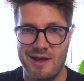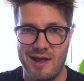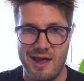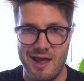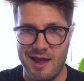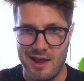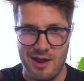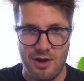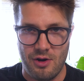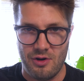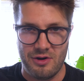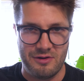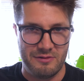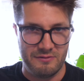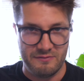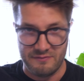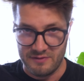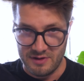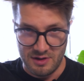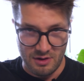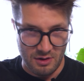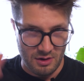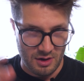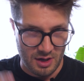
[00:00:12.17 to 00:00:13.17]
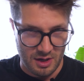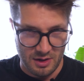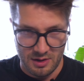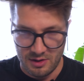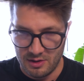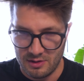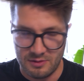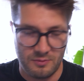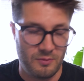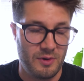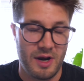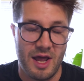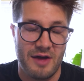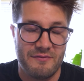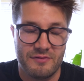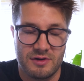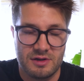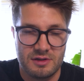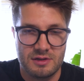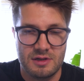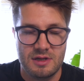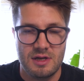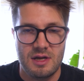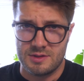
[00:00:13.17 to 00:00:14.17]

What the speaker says: AR and VR, whatever.